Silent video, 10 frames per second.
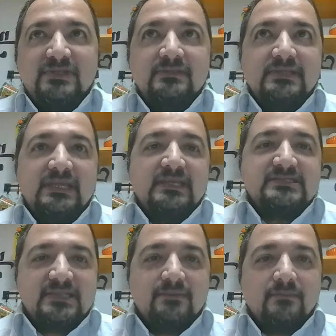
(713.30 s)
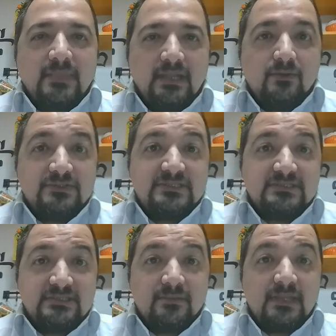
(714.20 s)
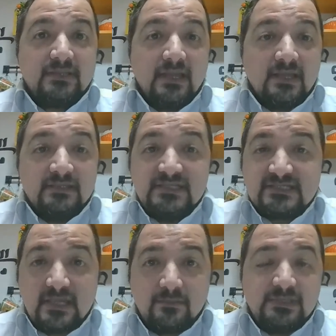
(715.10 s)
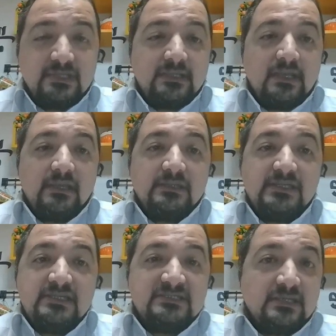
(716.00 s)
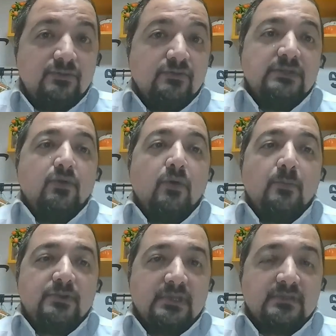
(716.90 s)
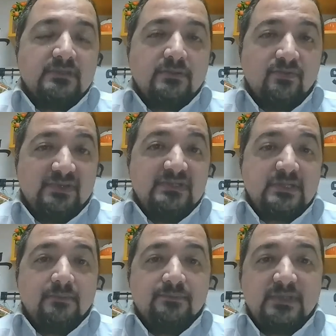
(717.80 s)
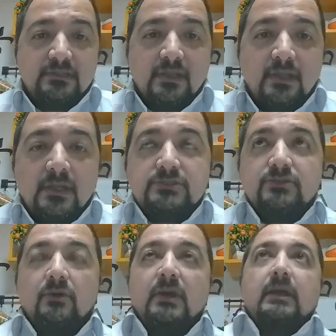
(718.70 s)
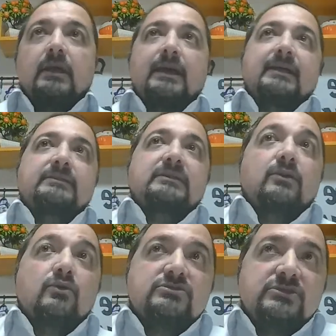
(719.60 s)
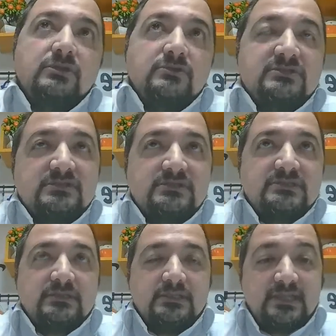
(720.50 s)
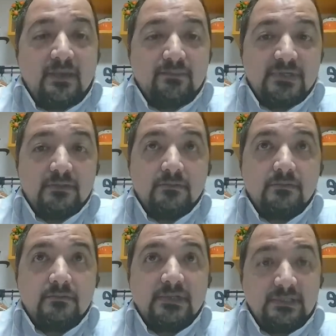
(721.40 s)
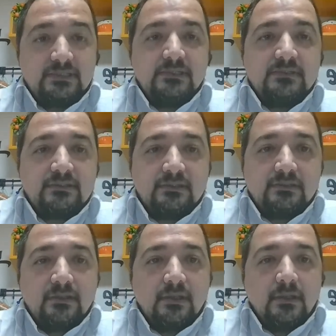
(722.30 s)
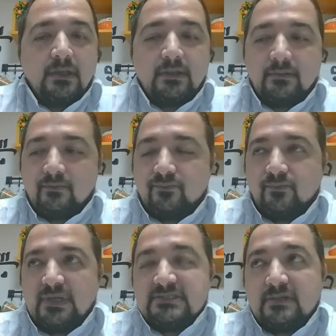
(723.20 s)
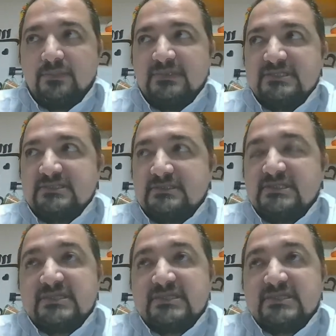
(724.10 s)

Within the ESM ecosystem and disabling a key security component with this update. So the consequences can be really critical. For example, this